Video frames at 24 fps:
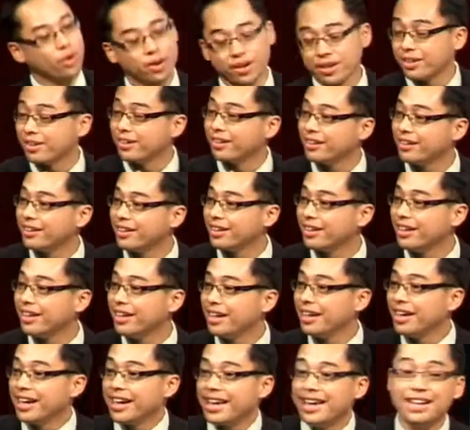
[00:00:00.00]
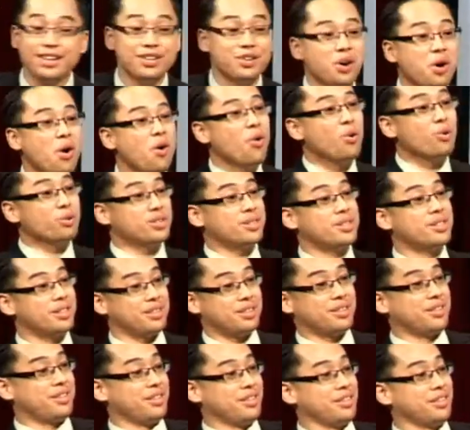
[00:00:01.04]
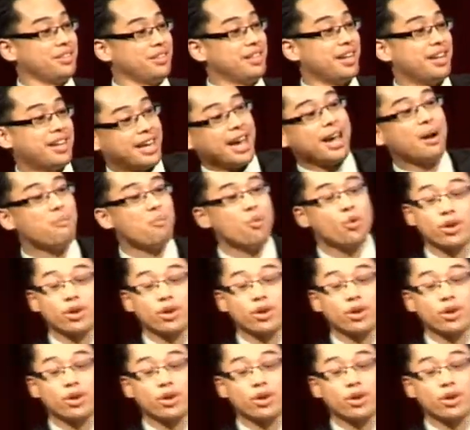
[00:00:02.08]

warden he knows the, the game